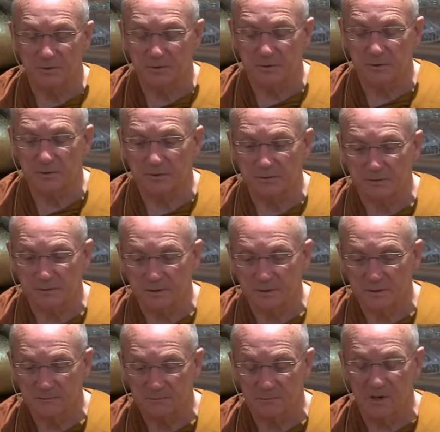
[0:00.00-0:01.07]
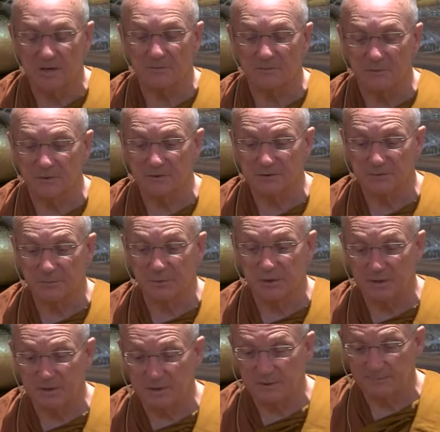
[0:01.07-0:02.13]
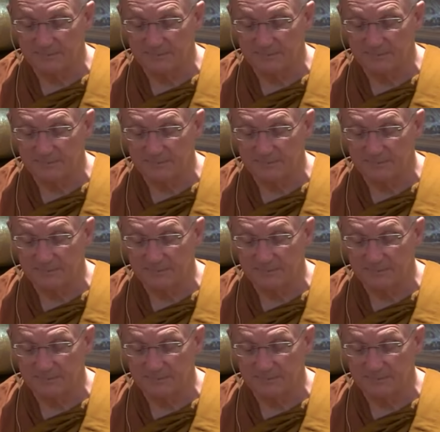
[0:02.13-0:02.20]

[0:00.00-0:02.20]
on mindfulness of breathing.